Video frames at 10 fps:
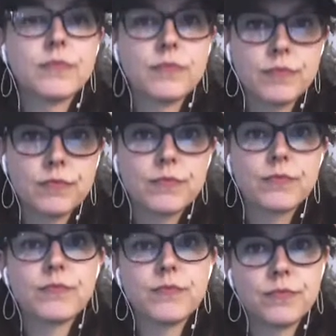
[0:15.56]

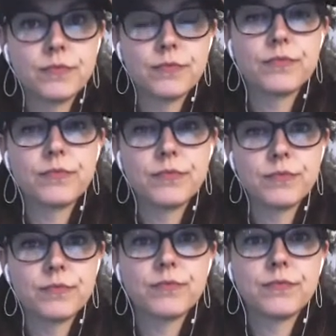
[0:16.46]

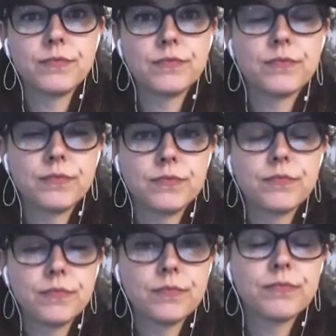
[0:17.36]

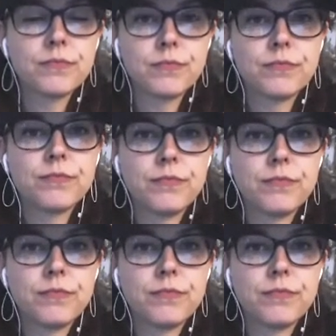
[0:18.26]
No words are spoken by the person on screen.